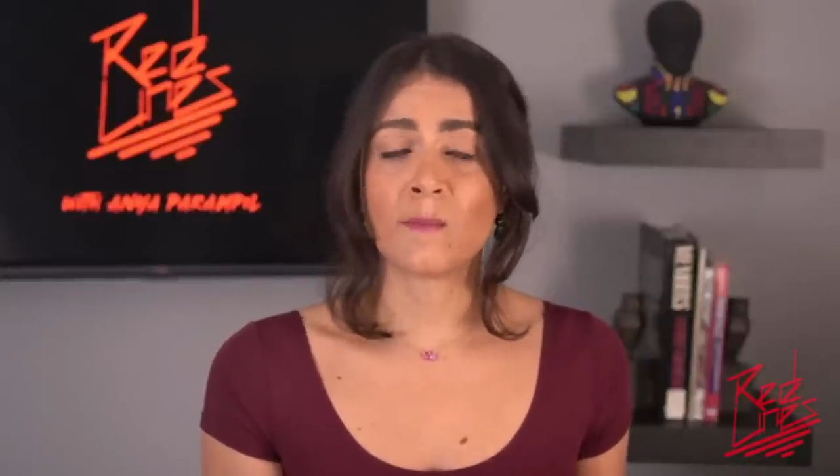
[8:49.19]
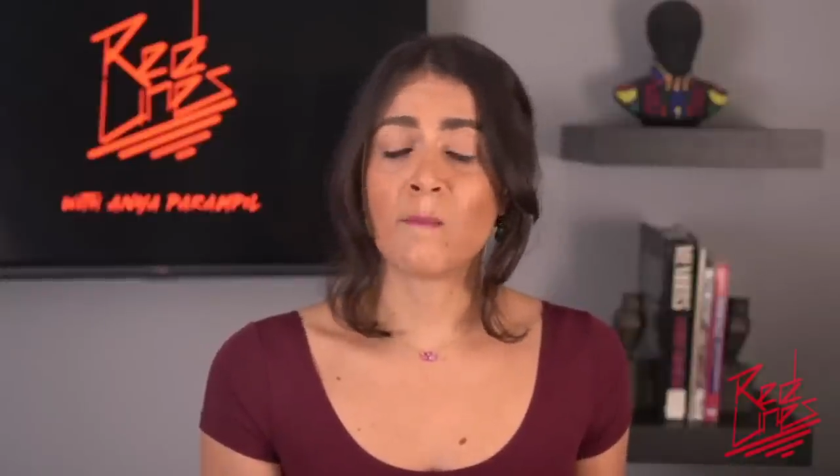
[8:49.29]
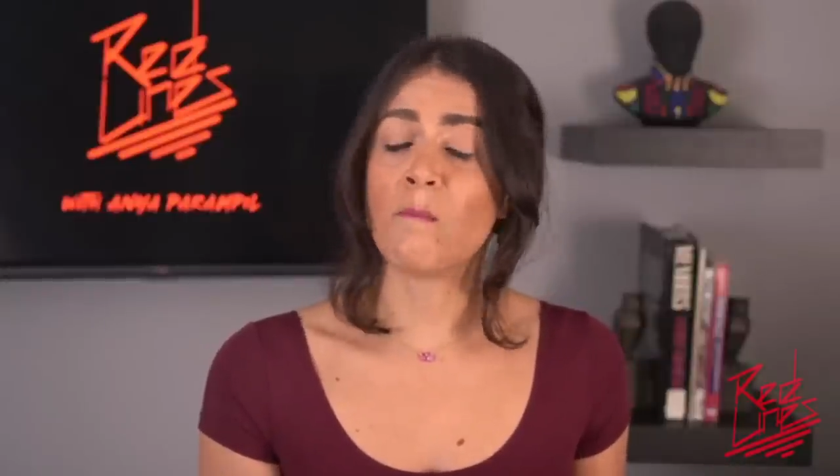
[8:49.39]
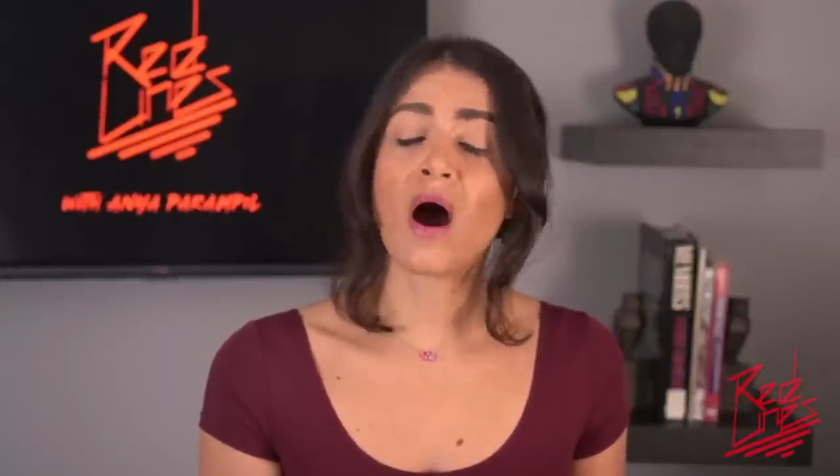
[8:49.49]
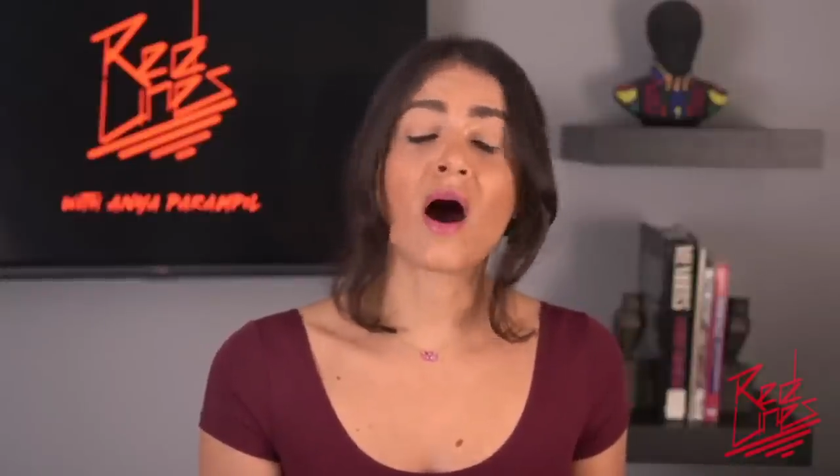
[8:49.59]

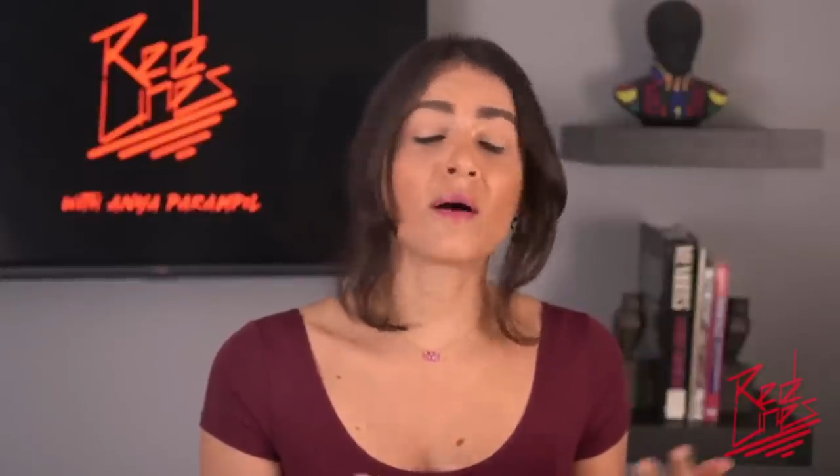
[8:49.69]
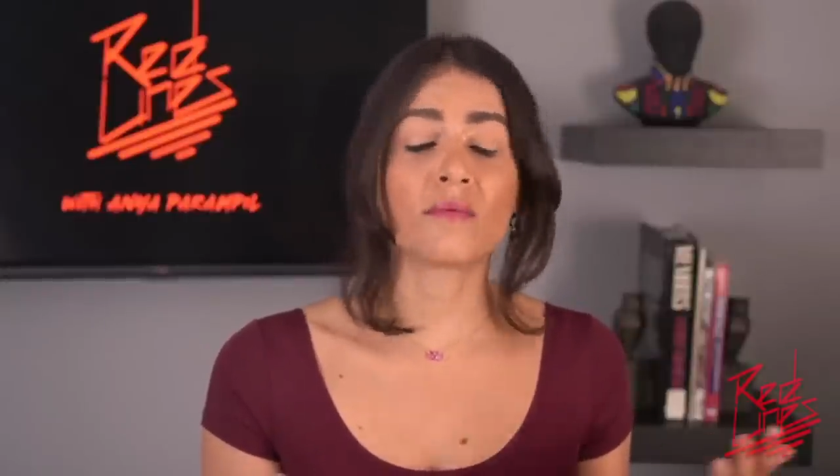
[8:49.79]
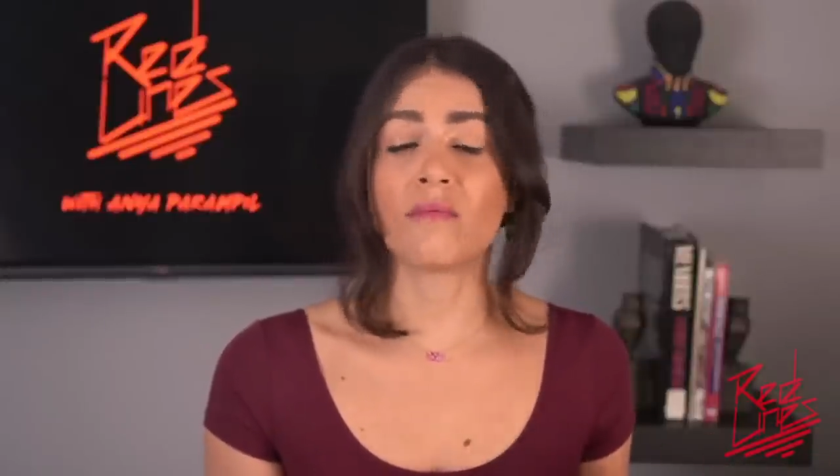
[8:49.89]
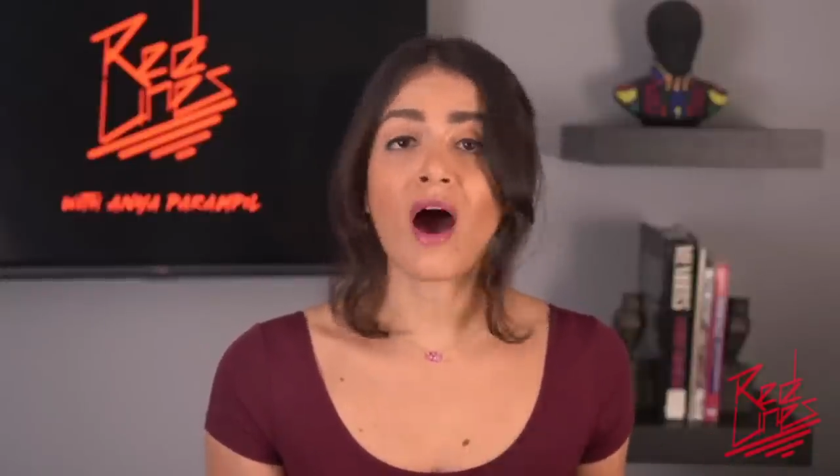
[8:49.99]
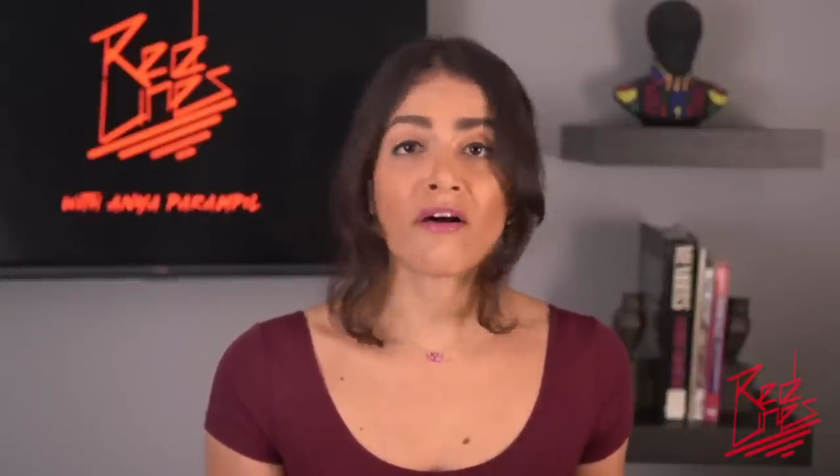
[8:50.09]

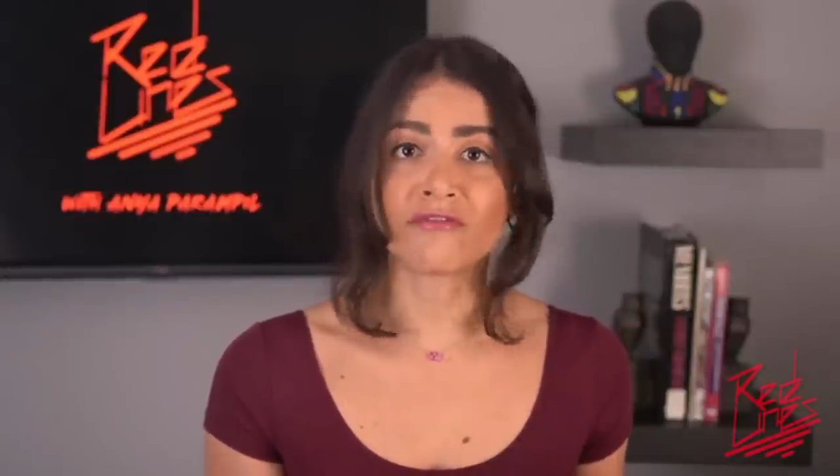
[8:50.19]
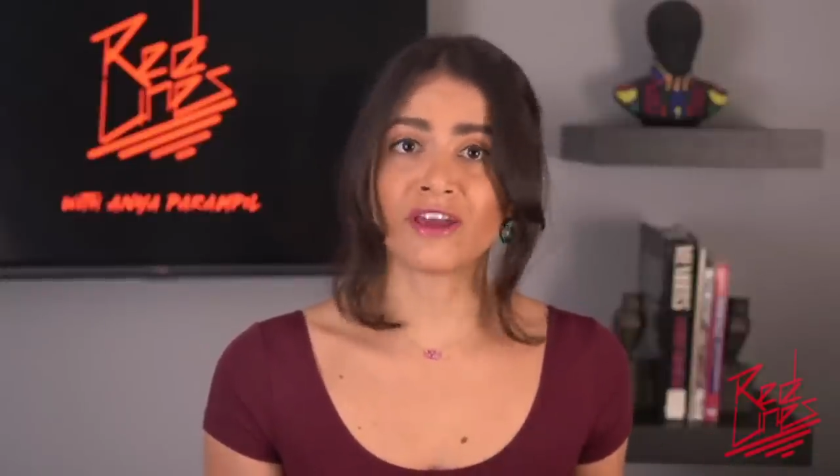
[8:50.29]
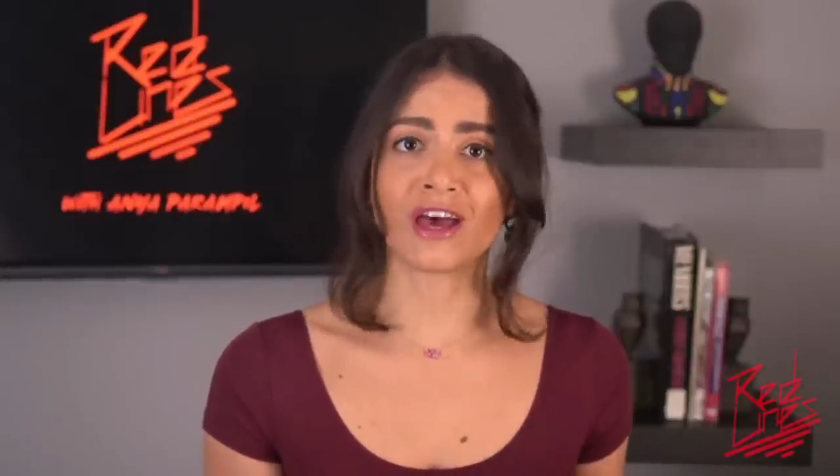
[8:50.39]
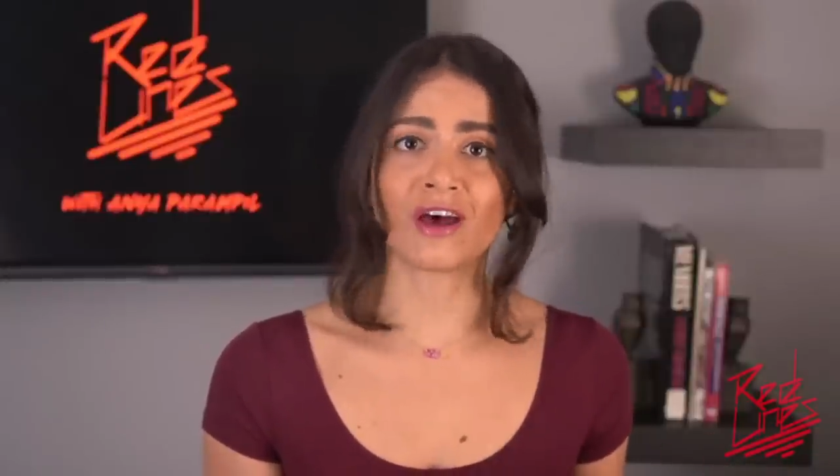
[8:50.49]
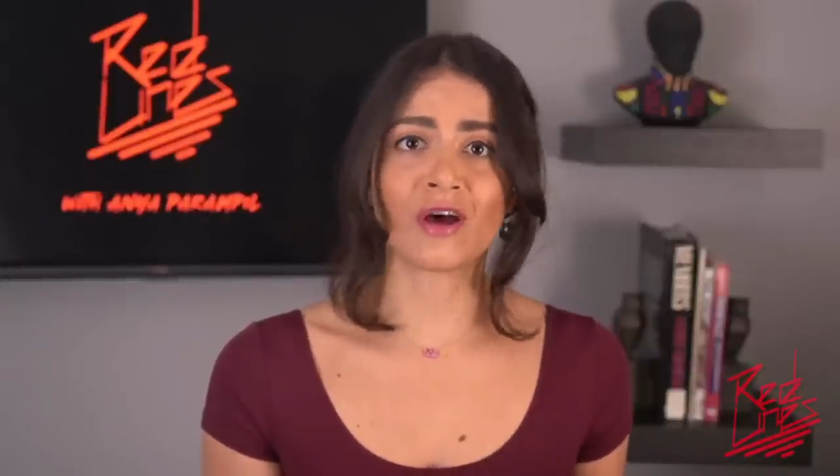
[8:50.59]

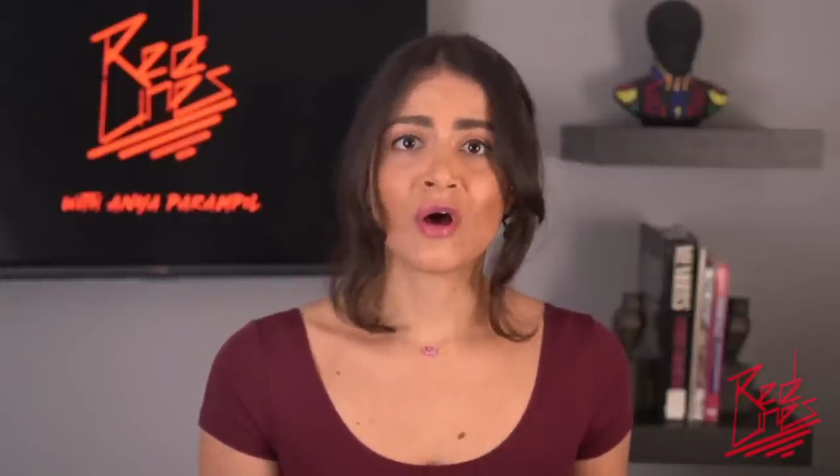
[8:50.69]
mafia